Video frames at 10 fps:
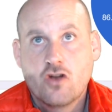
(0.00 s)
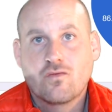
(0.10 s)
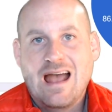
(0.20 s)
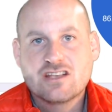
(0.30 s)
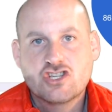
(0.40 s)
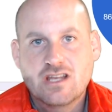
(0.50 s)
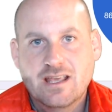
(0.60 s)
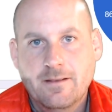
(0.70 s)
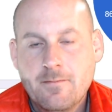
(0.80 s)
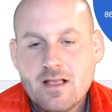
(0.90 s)

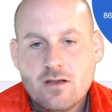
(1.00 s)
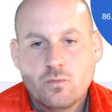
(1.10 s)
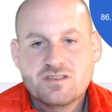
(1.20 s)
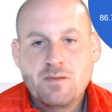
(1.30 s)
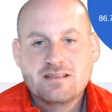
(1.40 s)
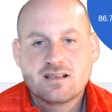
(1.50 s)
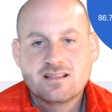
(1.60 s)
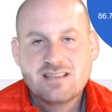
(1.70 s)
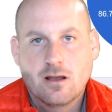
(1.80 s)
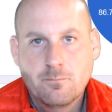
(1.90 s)
Rationing was basically
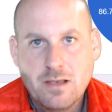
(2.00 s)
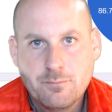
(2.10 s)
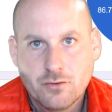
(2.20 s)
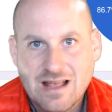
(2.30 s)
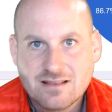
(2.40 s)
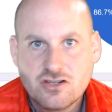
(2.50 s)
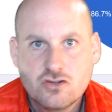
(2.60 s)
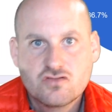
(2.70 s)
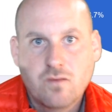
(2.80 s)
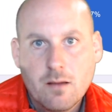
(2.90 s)
telling people not to
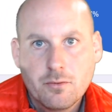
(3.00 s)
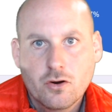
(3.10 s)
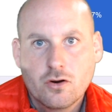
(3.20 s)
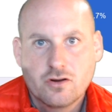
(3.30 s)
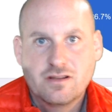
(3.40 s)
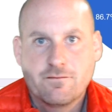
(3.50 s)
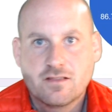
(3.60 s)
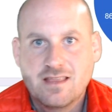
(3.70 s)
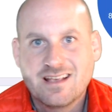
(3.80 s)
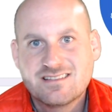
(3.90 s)
use rubber or
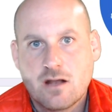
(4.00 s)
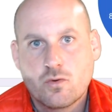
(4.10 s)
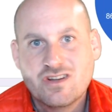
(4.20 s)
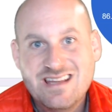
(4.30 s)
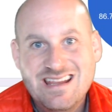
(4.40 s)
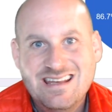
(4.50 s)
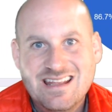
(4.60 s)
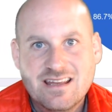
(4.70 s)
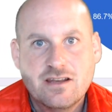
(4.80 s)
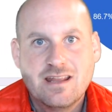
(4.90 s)
different things that were needed